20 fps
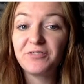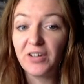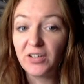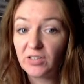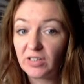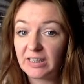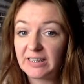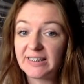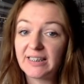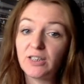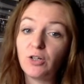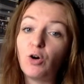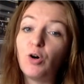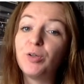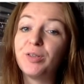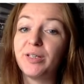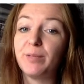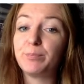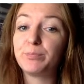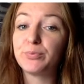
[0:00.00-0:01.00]
focusing
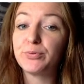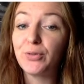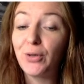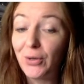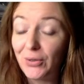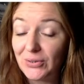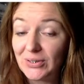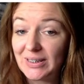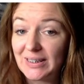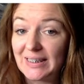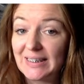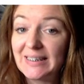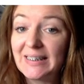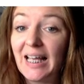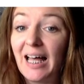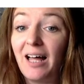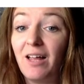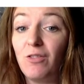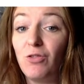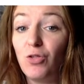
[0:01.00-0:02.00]
on the process
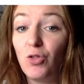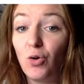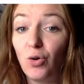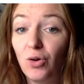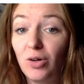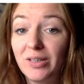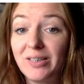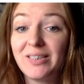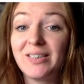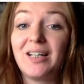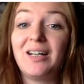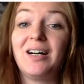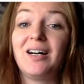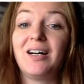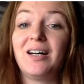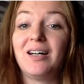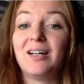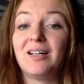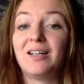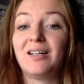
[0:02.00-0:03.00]
and not
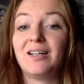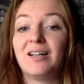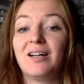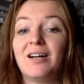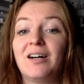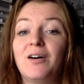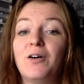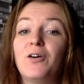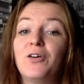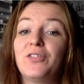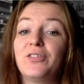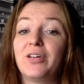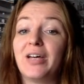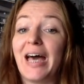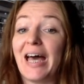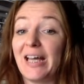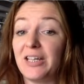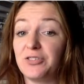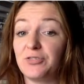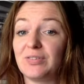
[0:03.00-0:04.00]
on the
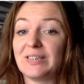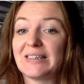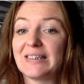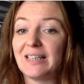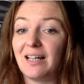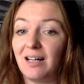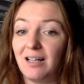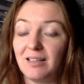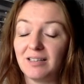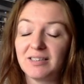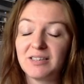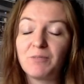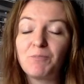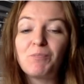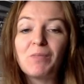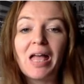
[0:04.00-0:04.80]
end result.